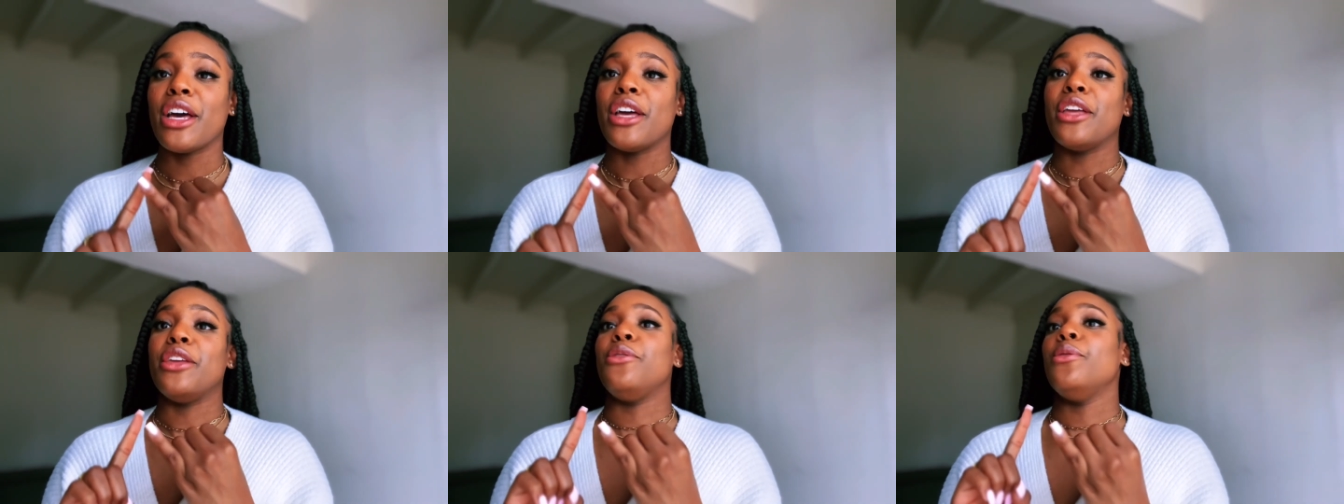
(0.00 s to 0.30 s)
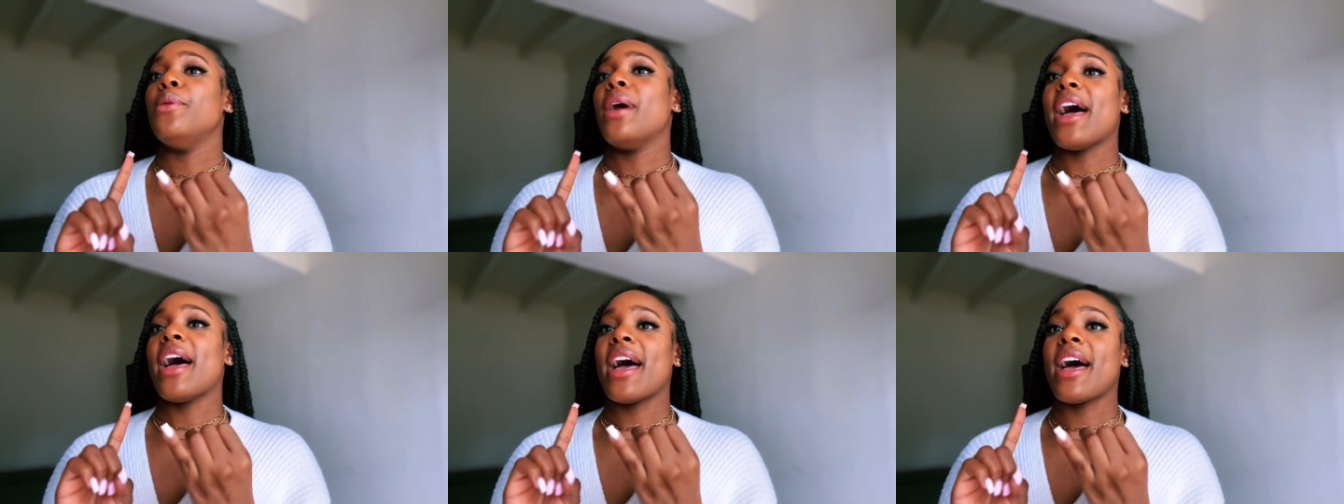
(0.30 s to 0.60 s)
you
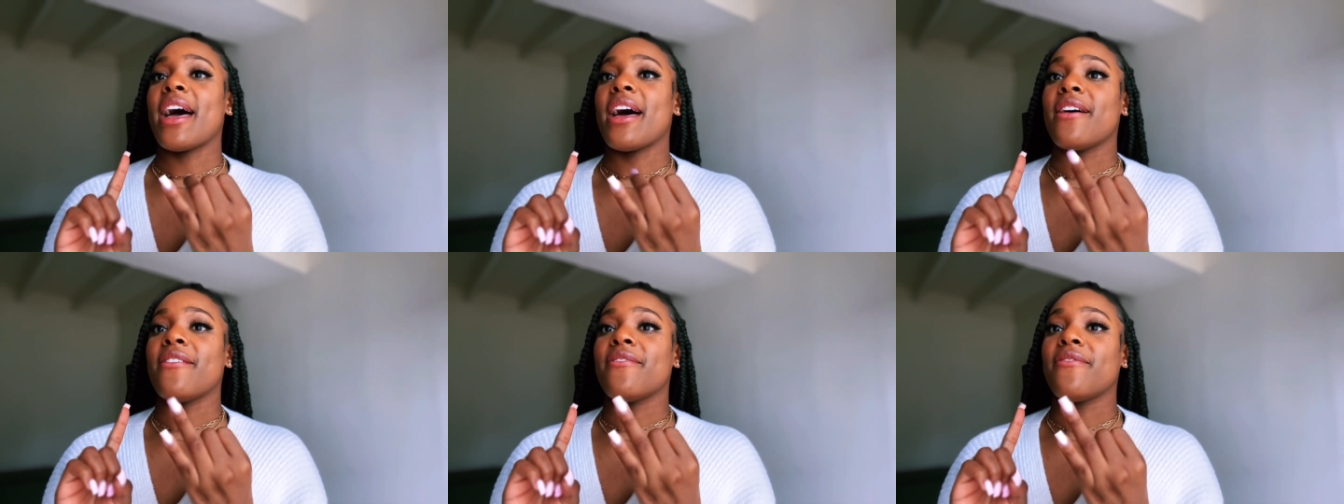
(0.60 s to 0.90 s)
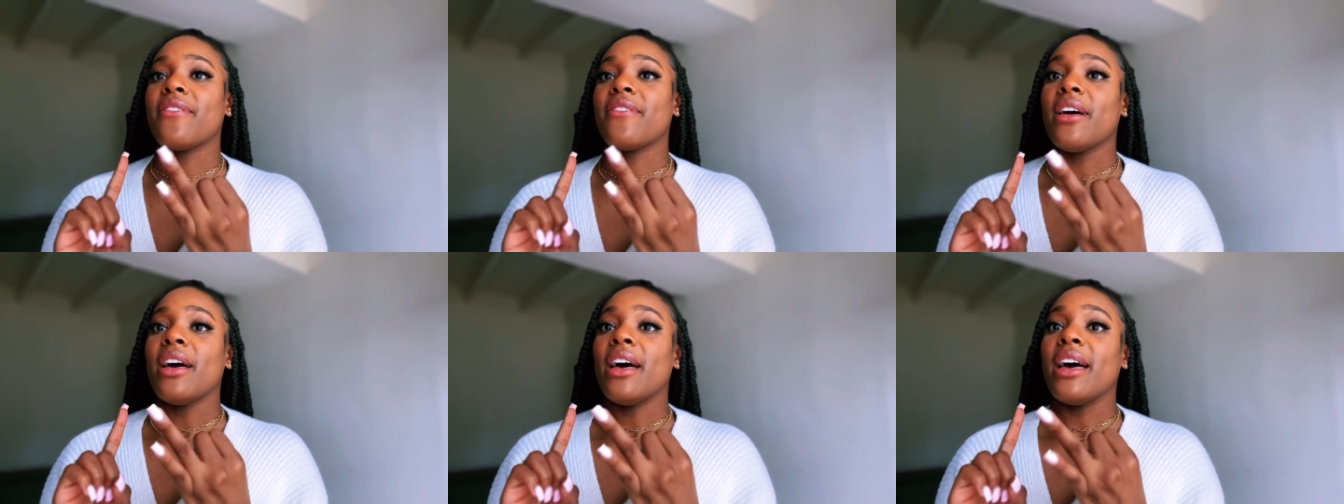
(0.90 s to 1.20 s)

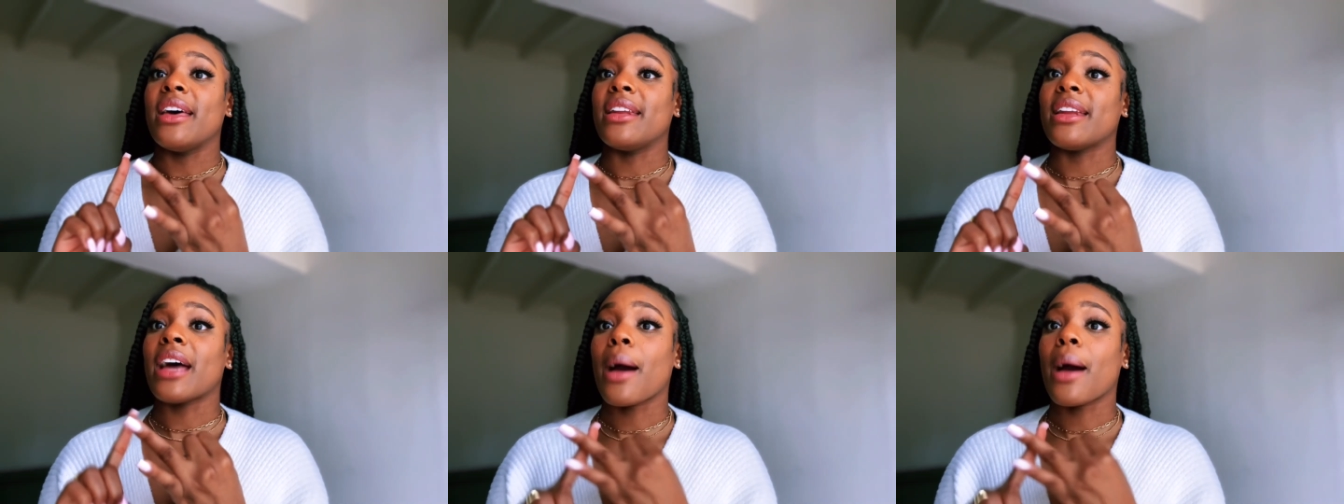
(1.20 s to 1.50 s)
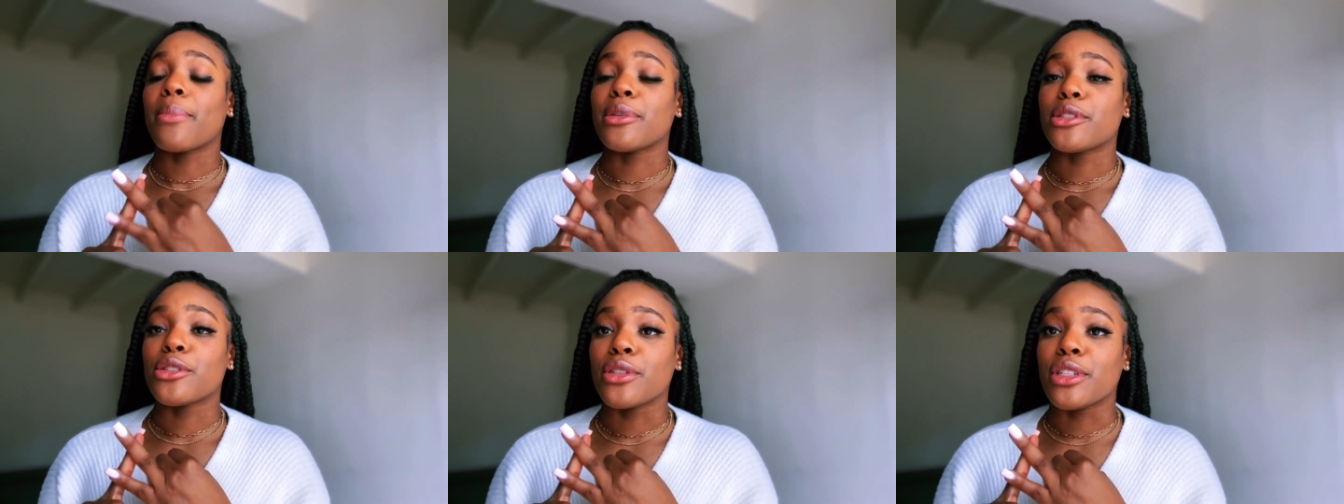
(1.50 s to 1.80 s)
have an
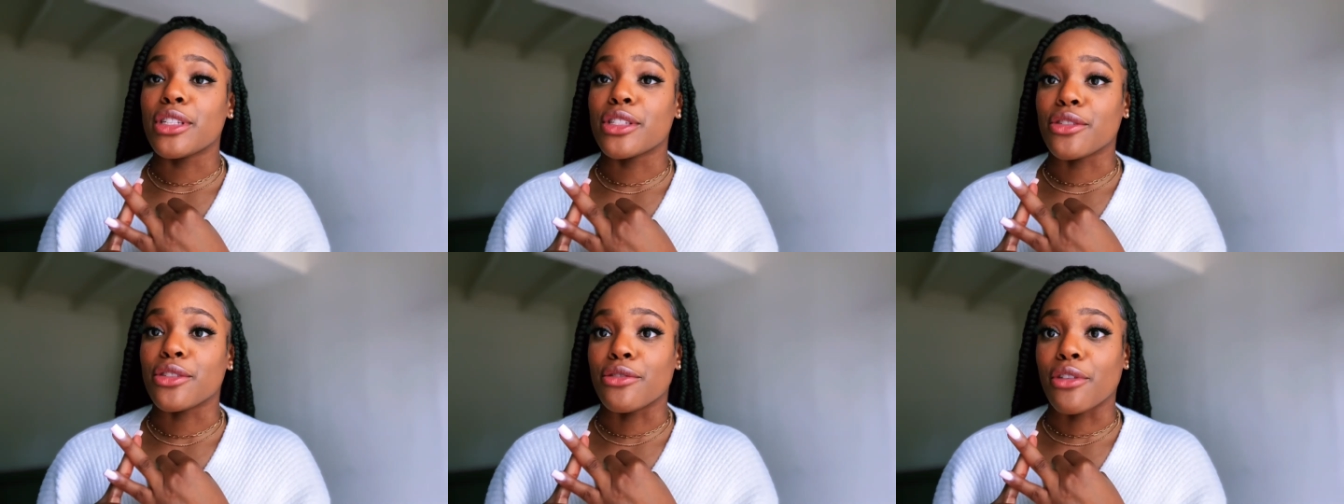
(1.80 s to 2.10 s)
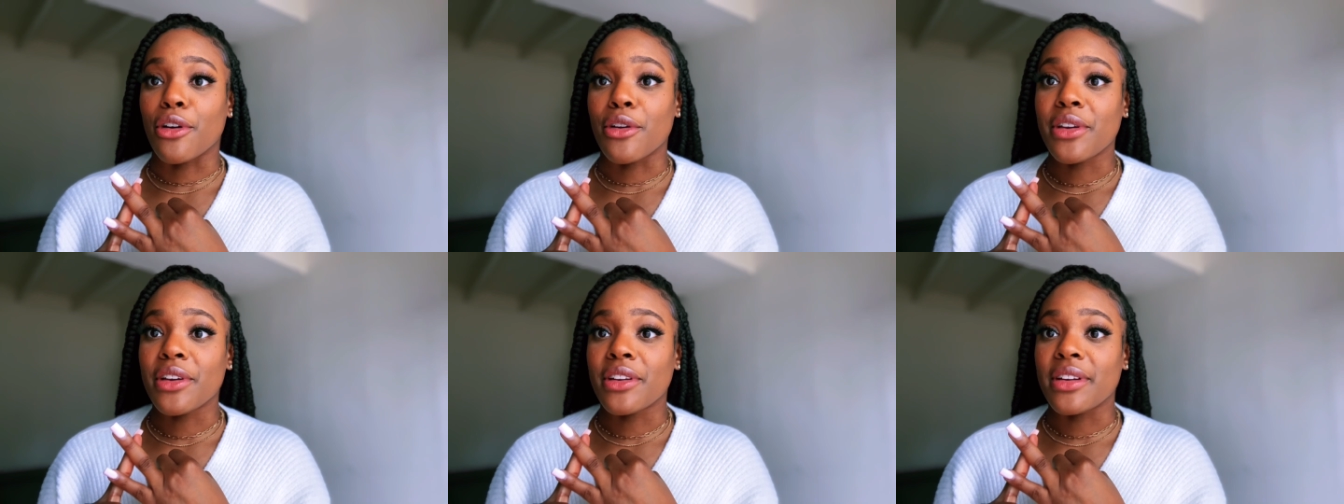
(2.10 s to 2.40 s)
opportunity to
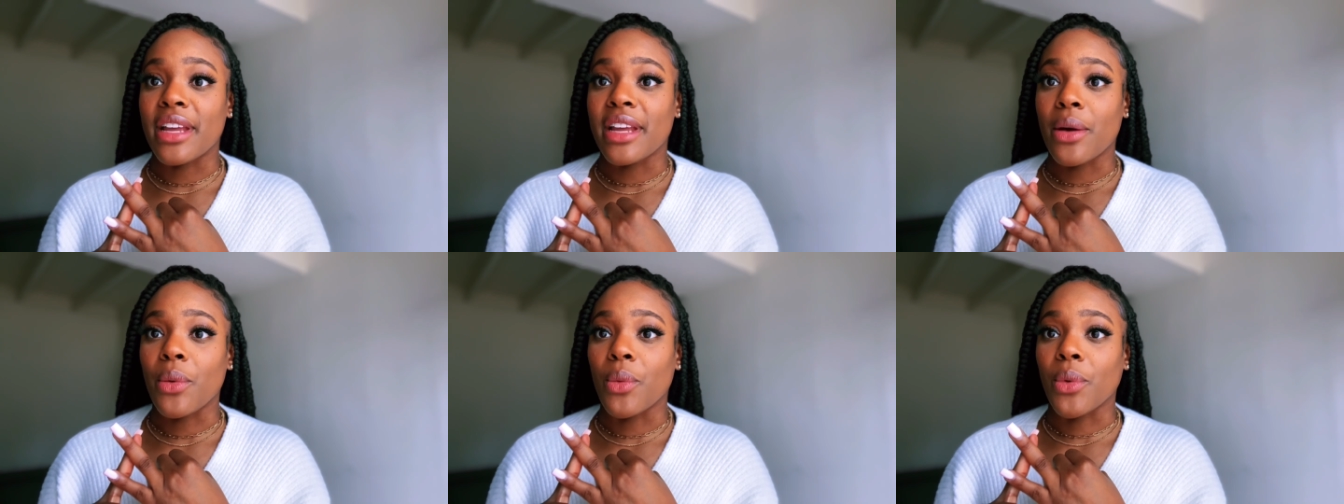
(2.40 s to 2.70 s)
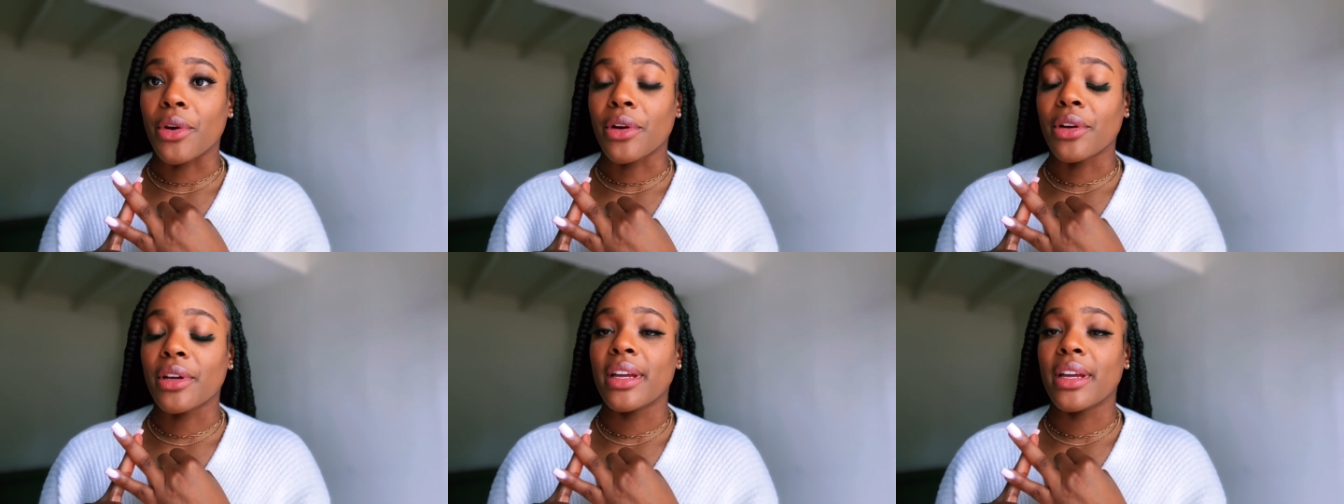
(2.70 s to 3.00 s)
grow your
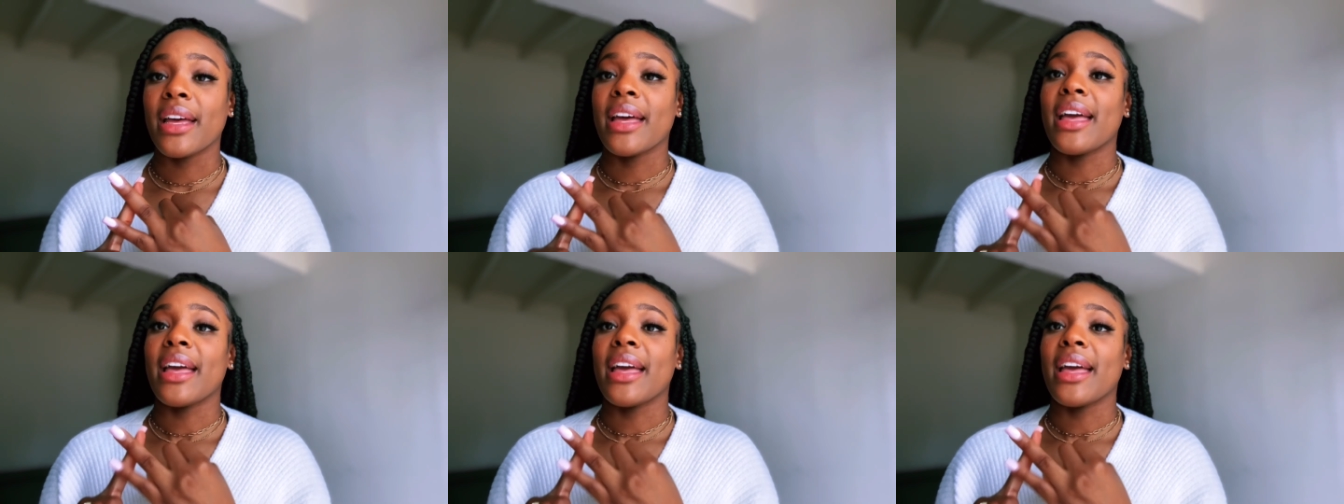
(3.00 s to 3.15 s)
network,